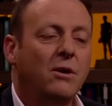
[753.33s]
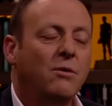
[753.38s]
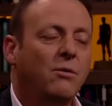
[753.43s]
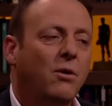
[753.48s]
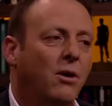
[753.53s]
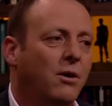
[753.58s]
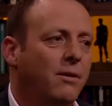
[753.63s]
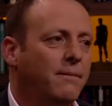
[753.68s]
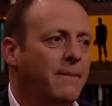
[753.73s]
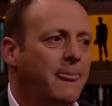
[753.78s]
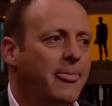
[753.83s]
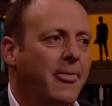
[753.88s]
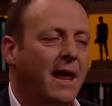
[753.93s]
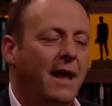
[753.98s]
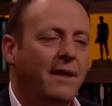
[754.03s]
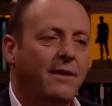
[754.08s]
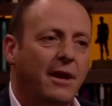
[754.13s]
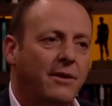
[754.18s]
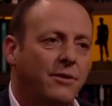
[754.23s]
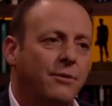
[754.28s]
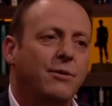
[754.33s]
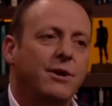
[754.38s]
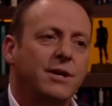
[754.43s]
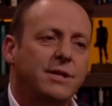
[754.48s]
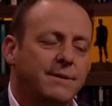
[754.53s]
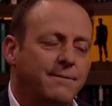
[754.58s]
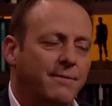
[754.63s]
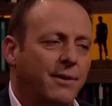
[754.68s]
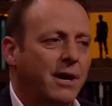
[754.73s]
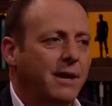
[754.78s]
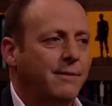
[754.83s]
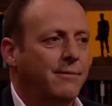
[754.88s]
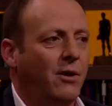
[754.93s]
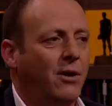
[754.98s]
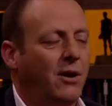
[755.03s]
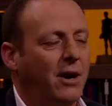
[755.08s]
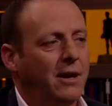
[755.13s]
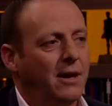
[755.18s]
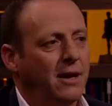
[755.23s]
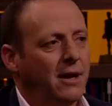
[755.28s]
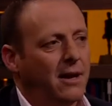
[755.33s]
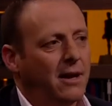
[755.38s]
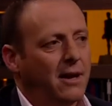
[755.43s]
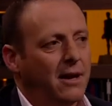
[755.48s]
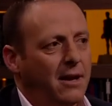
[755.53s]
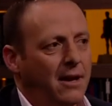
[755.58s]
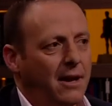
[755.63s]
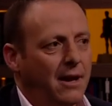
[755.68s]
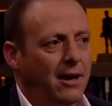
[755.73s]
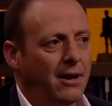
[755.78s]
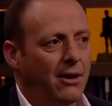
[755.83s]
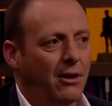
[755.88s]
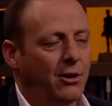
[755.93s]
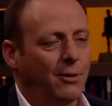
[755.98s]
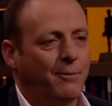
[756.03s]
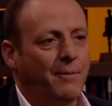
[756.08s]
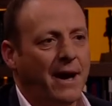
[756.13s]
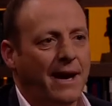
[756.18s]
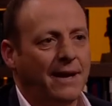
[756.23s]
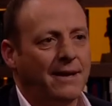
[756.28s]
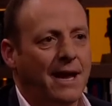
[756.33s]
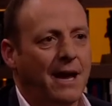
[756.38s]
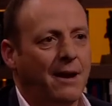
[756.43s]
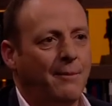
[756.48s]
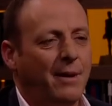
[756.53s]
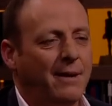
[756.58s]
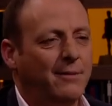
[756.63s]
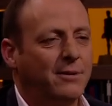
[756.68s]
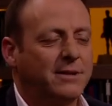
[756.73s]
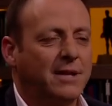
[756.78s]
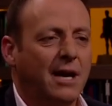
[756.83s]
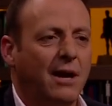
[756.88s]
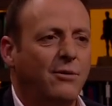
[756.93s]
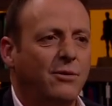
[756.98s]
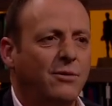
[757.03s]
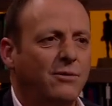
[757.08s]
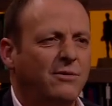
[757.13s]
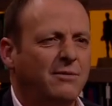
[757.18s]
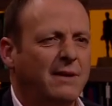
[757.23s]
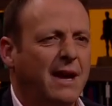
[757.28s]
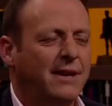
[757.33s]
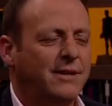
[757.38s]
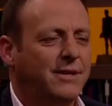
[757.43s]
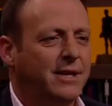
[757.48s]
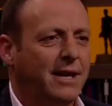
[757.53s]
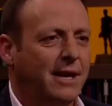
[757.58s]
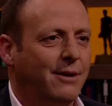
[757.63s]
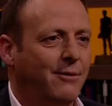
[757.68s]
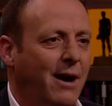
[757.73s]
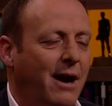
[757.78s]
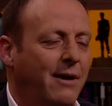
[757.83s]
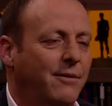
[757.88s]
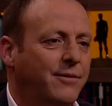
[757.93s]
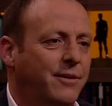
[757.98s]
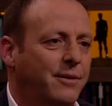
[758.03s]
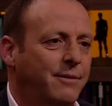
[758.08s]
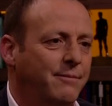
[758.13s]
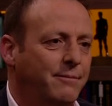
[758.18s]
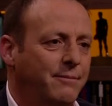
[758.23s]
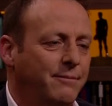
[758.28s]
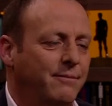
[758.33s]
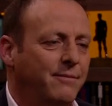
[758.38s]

Well, and the reason being, Mike, and I look back now, people say, well, how did you get away with it?